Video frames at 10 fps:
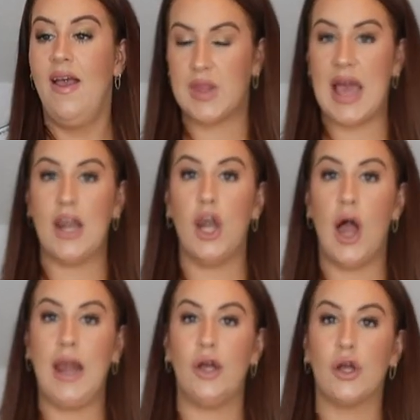That
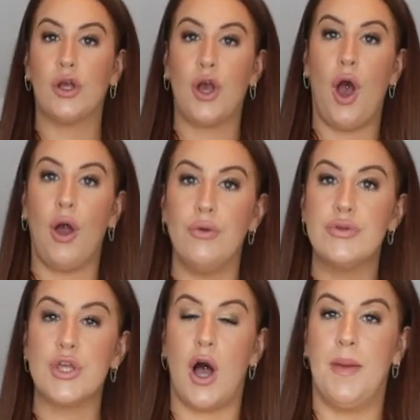lilac
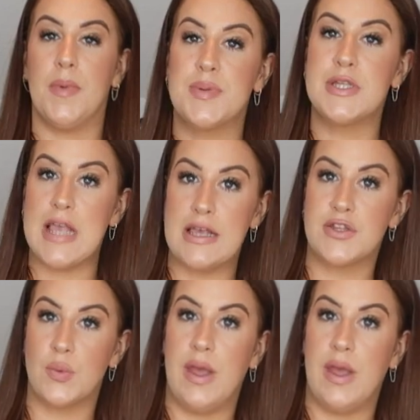coat I'm obsessed